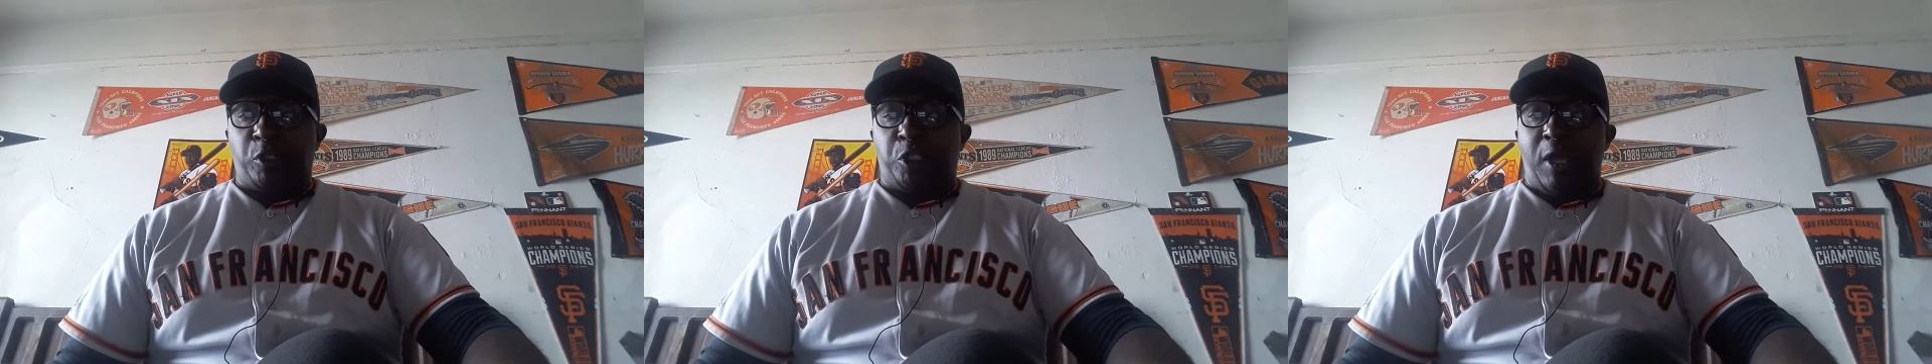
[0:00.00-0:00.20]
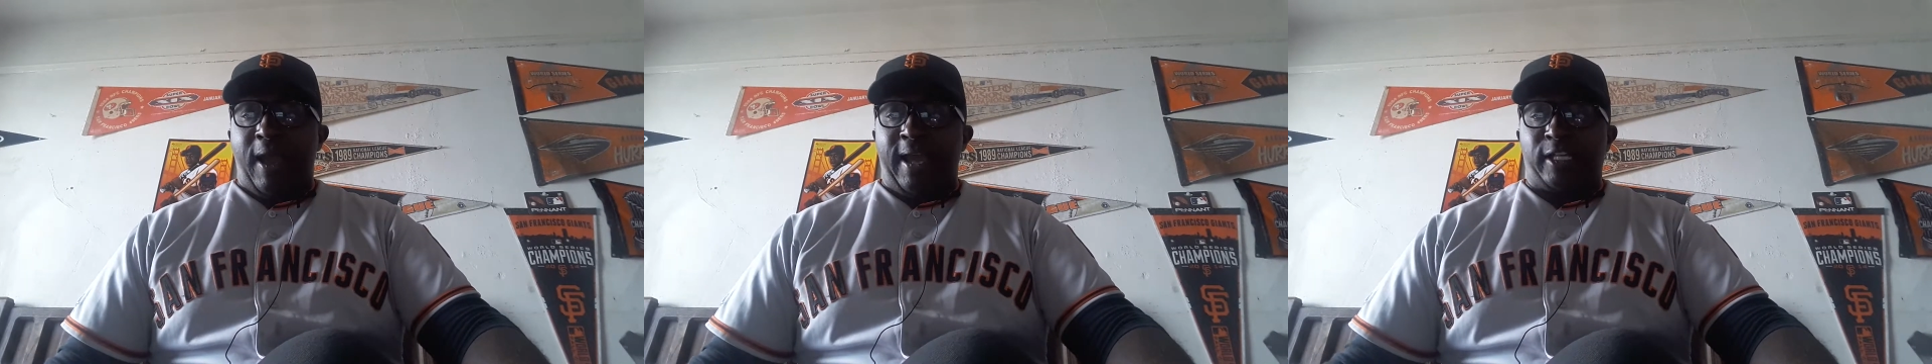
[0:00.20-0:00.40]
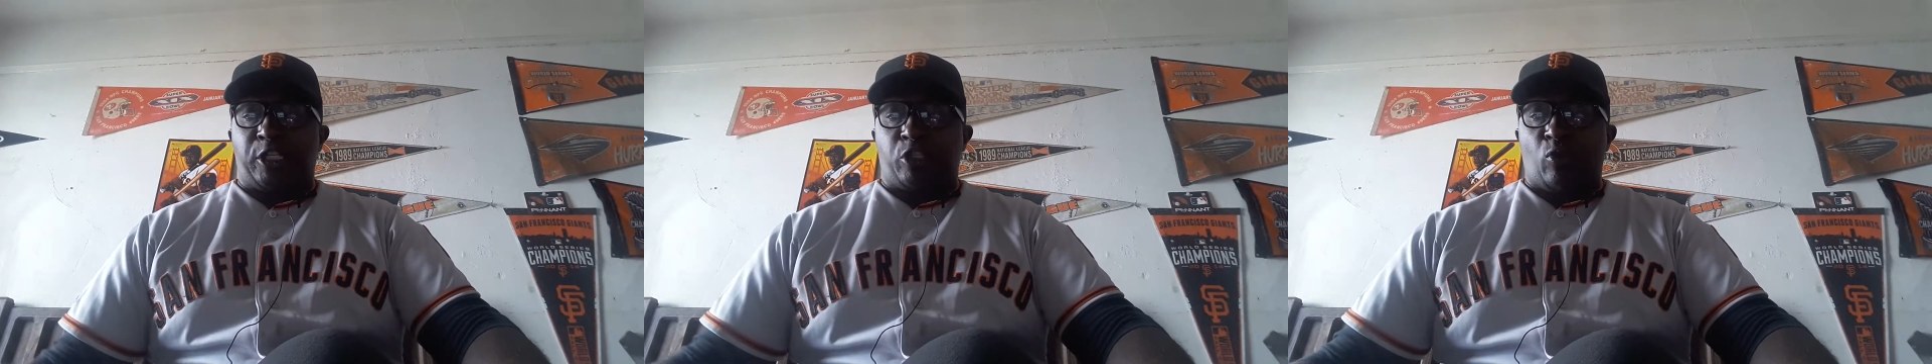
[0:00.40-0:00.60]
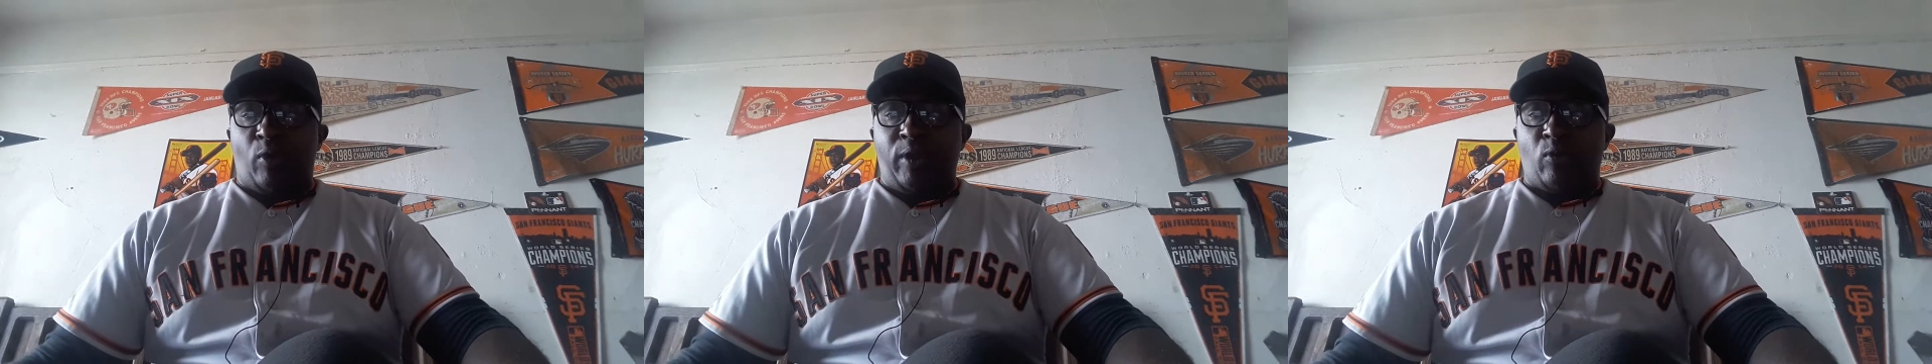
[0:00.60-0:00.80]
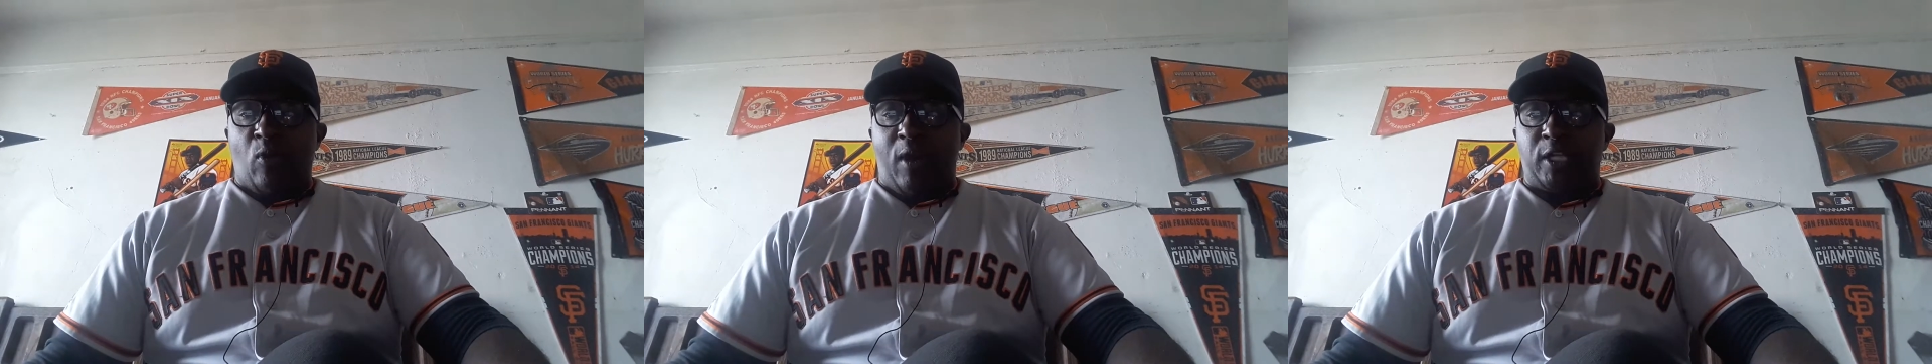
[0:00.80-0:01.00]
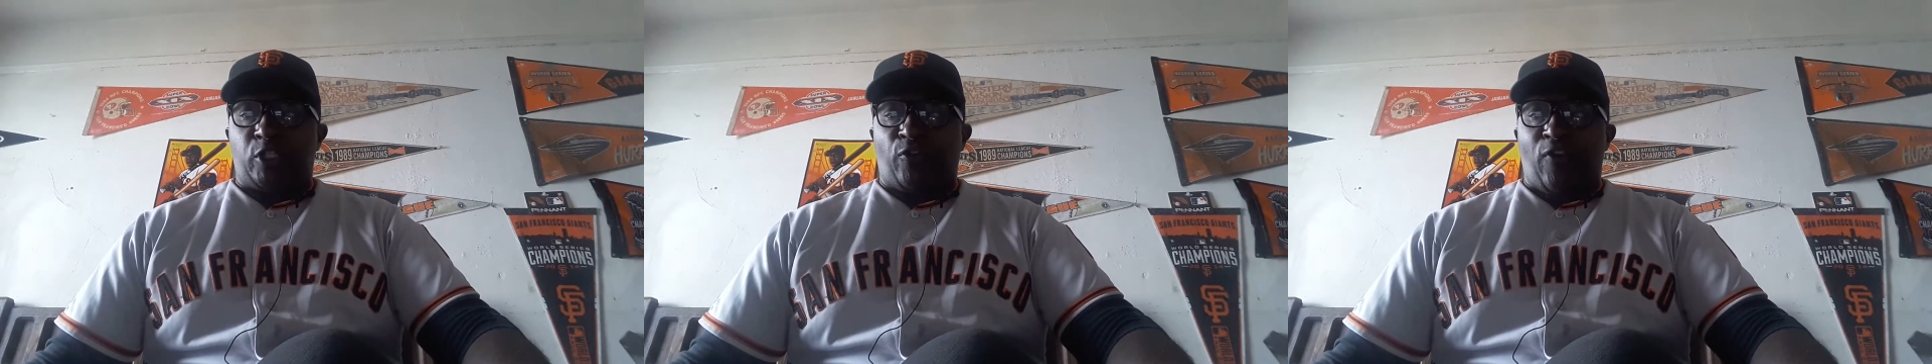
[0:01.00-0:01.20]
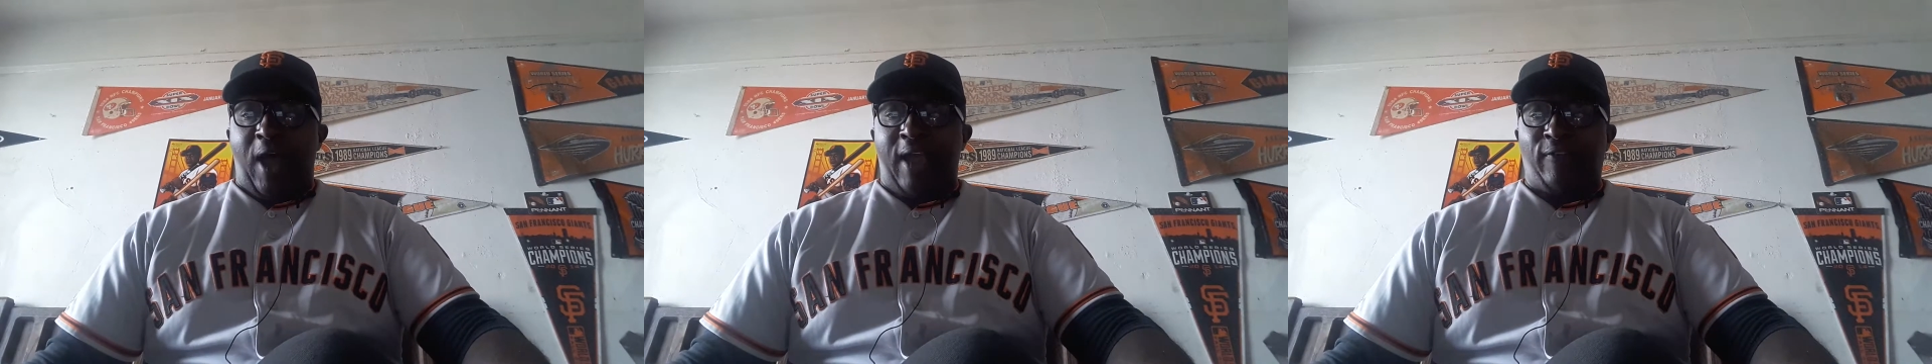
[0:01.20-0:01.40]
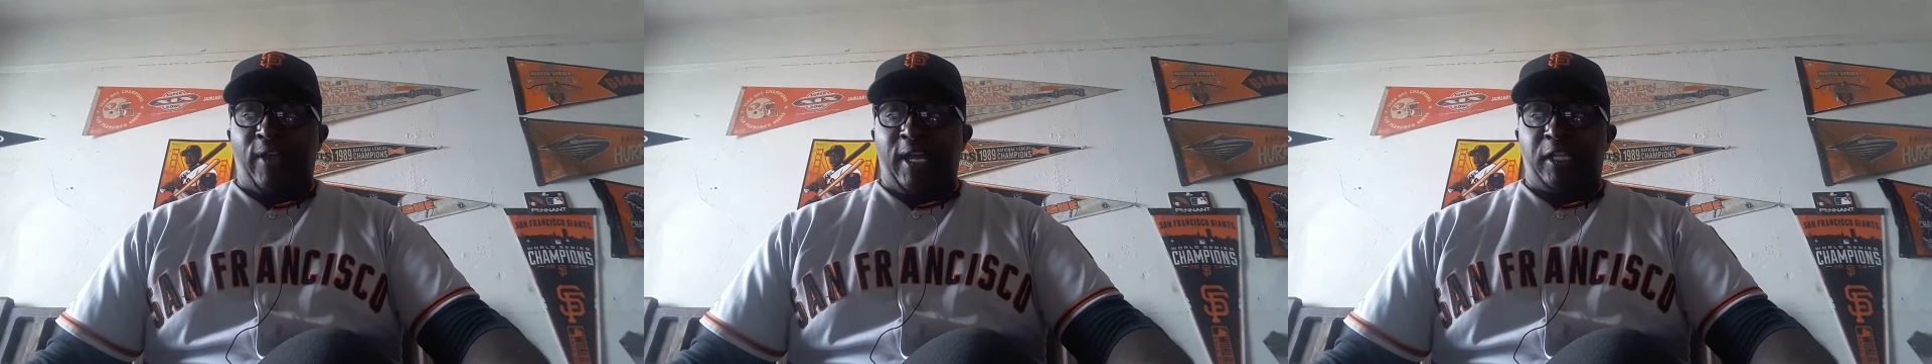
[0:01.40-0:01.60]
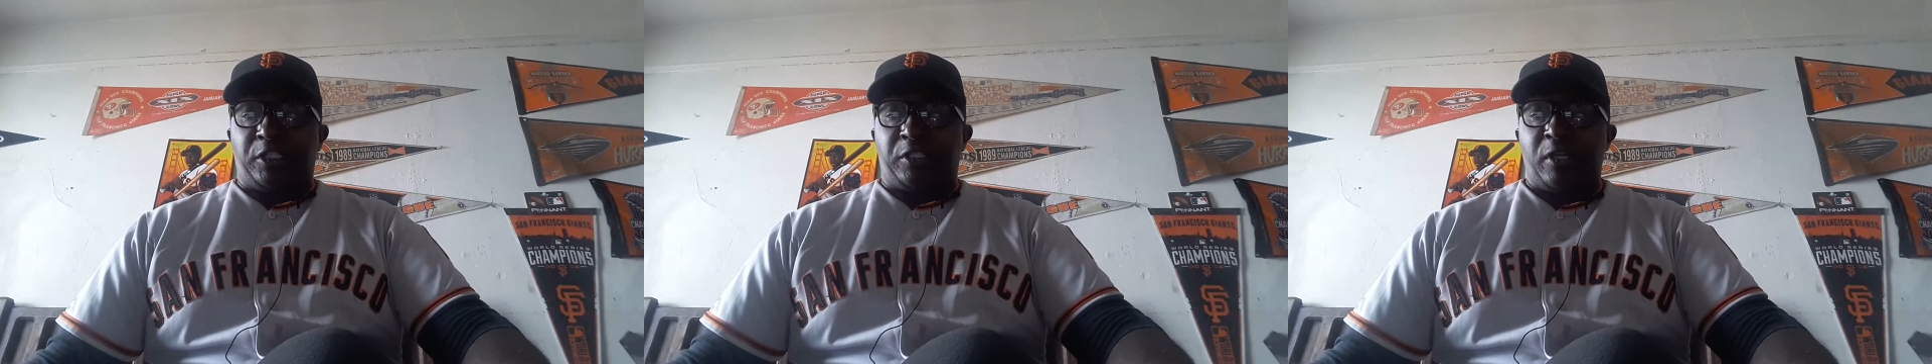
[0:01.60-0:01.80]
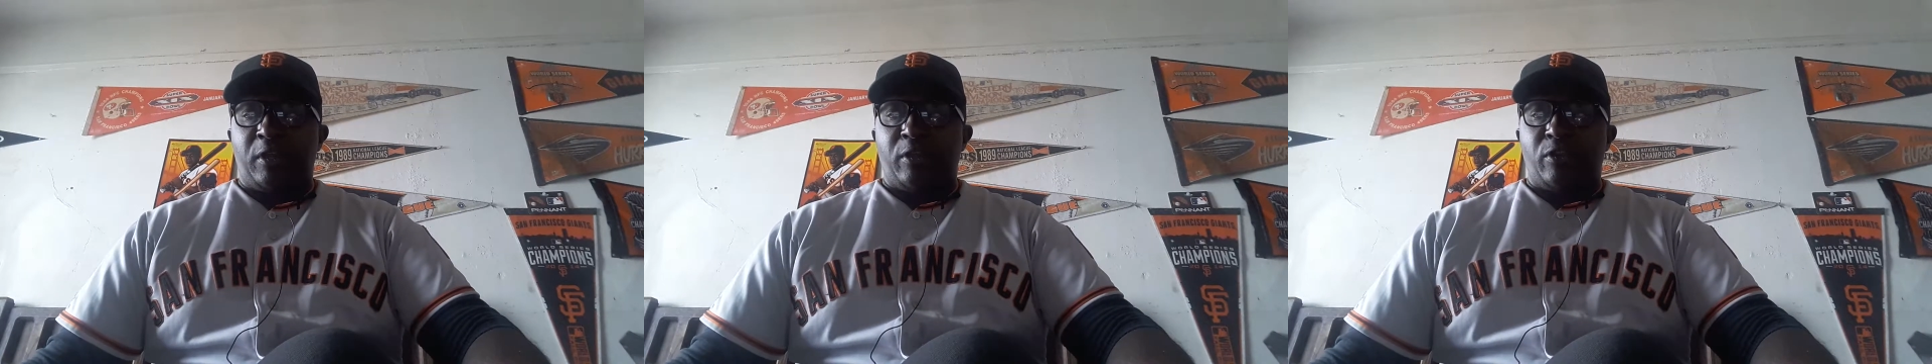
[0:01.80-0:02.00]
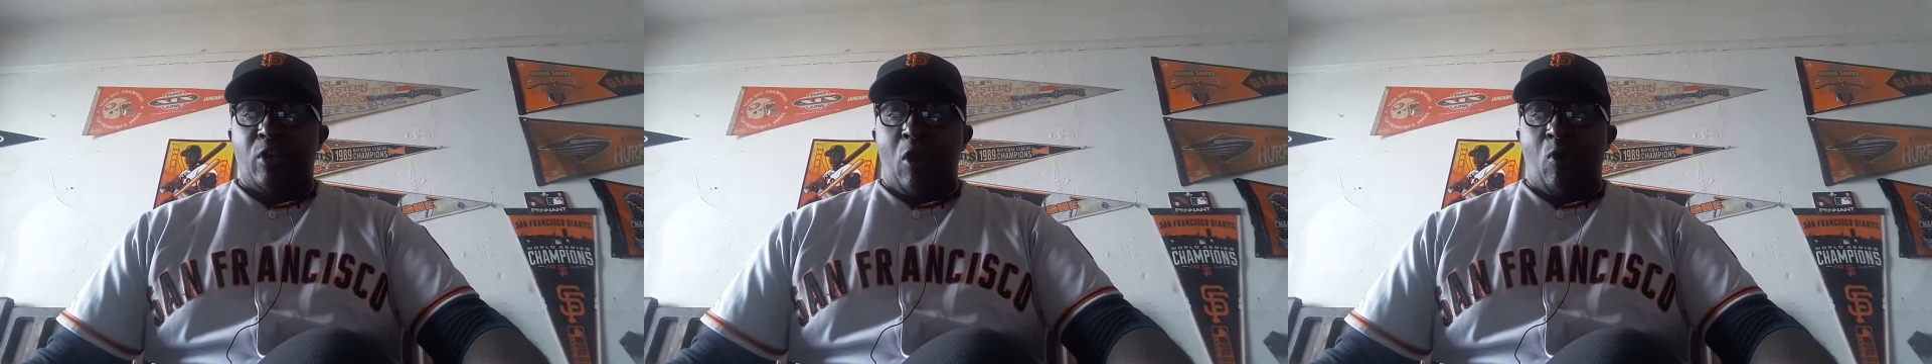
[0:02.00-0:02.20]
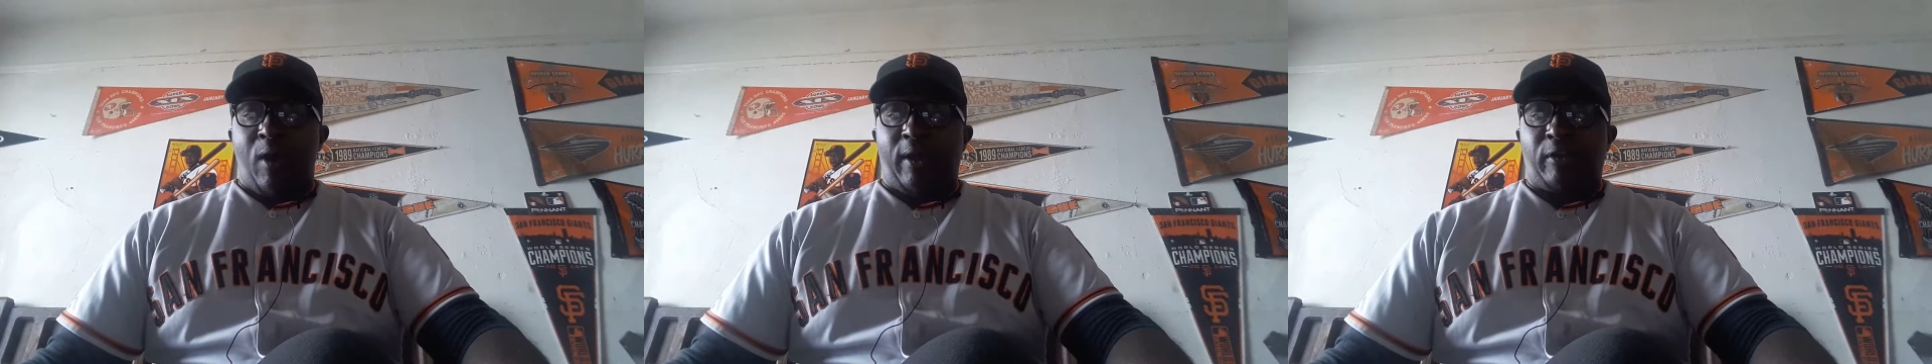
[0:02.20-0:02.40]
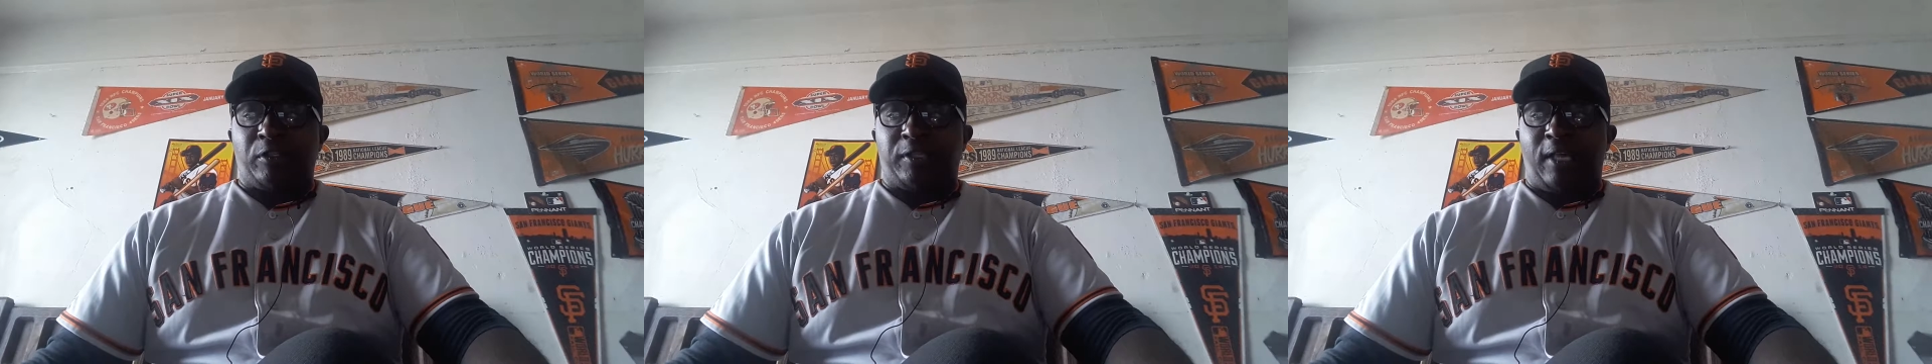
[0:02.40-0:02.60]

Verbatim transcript: Giants, three runs, five hits, no errors.